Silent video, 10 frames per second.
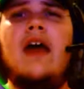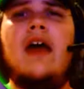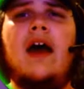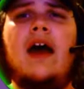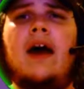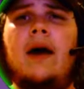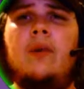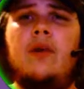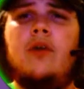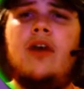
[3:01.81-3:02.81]

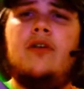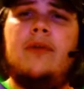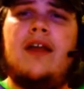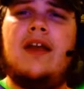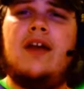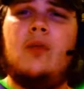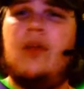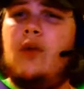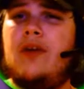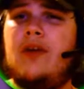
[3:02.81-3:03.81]
We're going to be carrying
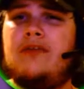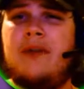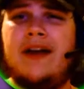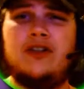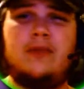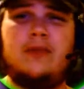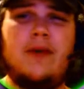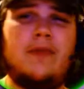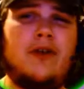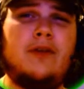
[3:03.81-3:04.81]
Will-O-Wisp, Hydro
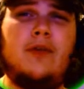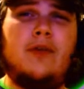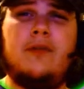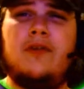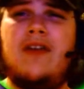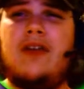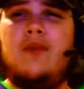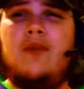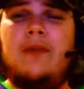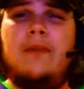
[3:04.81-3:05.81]
Pump, Thunderbolt, and Protect
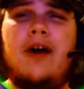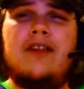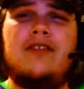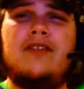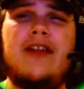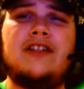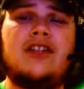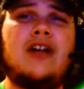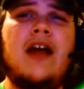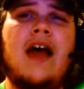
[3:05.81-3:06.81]
with a modest nature.